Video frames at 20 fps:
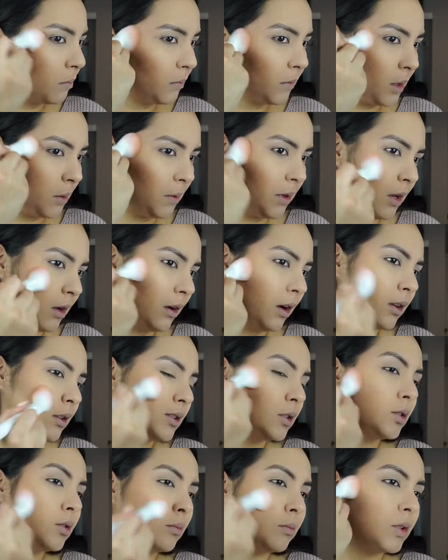Maybe I
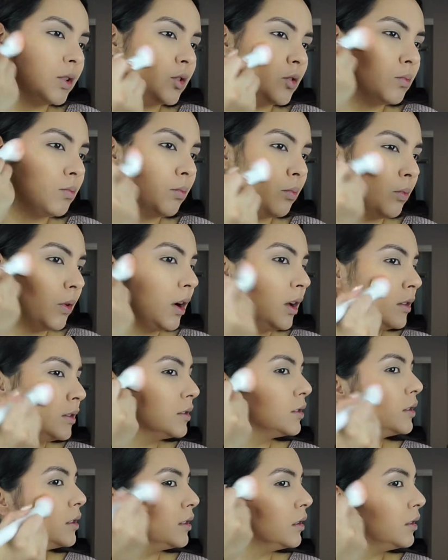got too much
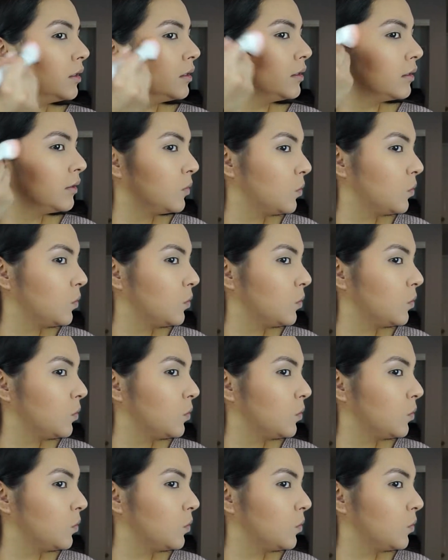bronzer.